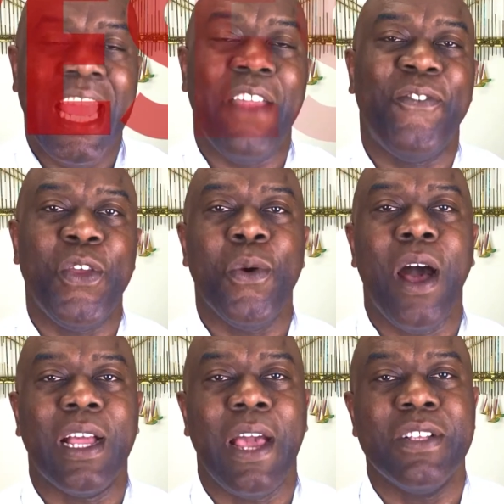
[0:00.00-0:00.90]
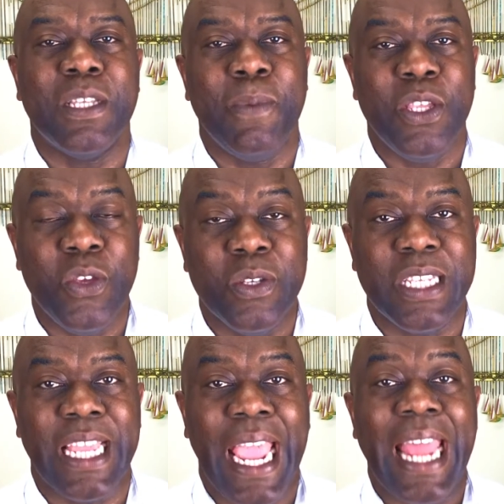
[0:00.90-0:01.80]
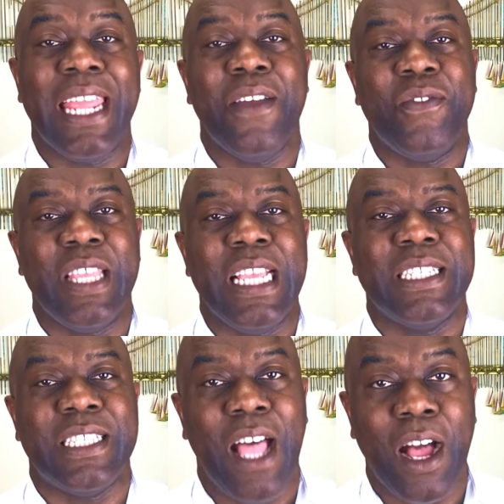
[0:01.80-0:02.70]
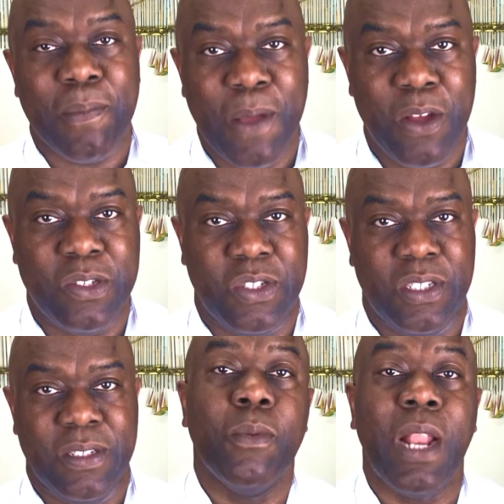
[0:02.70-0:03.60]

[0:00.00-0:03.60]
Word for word: if you are going to be using any of these dark modes.